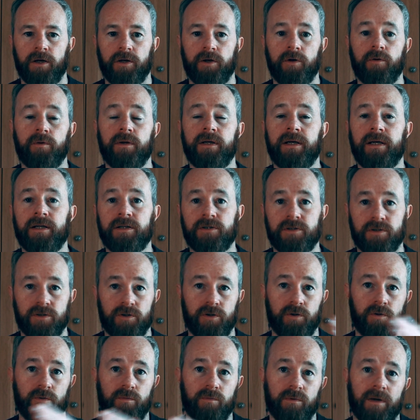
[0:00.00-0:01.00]
you need
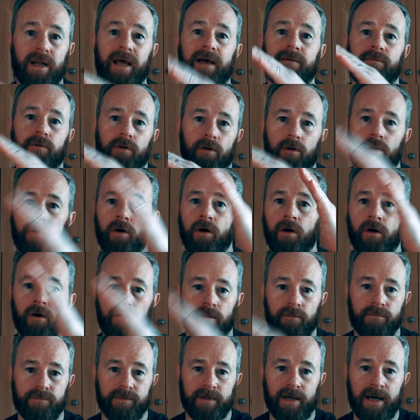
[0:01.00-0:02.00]
to level off